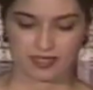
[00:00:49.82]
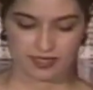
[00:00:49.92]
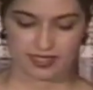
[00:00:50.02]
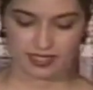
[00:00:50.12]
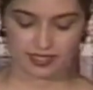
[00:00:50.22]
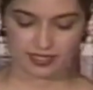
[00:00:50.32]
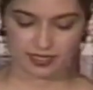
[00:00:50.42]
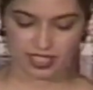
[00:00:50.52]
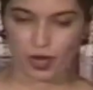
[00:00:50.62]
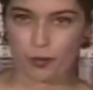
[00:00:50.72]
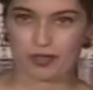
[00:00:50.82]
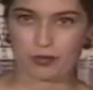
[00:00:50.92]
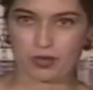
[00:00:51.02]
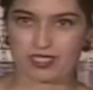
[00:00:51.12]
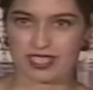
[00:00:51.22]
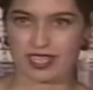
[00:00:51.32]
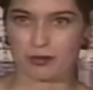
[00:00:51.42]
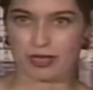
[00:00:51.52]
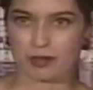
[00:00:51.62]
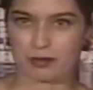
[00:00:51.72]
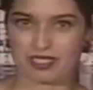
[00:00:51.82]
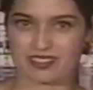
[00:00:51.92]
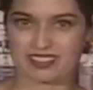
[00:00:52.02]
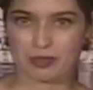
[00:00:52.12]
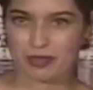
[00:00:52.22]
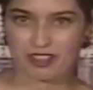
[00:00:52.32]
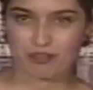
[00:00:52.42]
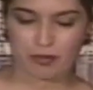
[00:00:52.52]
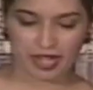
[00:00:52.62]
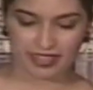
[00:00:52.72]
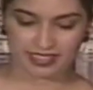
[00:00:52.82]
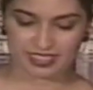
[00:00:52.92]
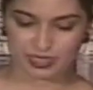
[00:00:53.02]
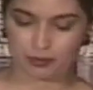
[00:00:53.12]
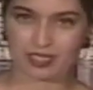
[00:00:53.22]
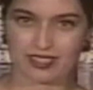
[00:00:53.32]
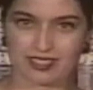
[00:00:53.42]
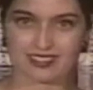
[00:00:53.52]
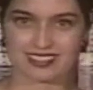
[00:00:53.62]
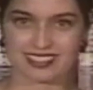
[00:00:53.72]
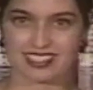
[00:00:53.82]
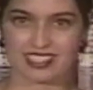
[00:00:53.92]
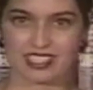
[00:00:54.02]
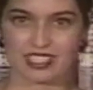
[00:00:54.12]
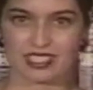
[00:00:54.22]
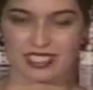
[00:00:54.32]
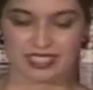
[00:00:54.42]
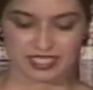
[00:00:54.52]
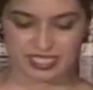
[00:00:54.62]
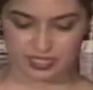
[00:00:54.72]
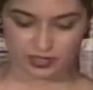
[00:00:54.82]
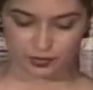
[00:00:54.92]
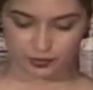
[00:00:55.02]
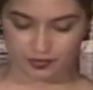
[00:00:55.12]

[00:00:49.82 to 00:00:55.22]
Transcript: the hope that one day it might be something of mine is something that still